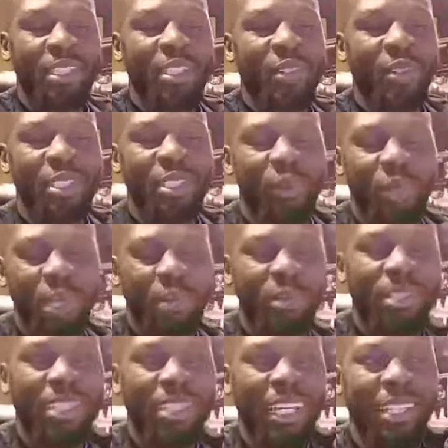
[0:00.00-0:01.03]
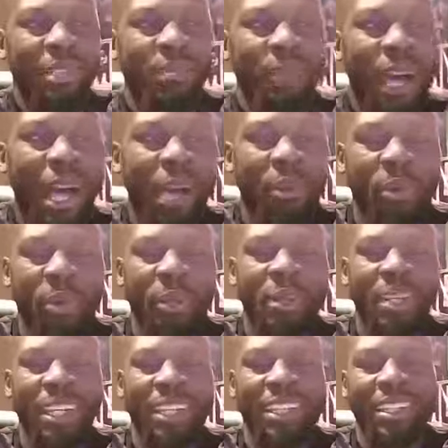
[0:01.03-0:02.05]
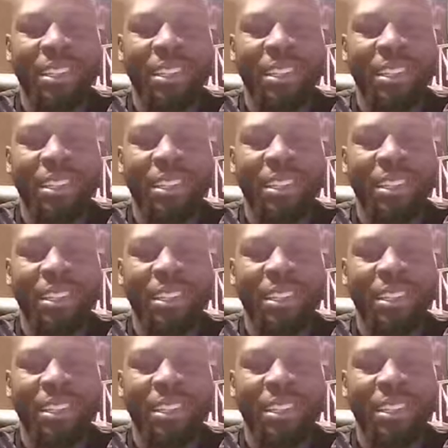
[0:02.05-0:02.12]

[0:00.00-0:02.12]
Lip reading: I mean squid was like the byword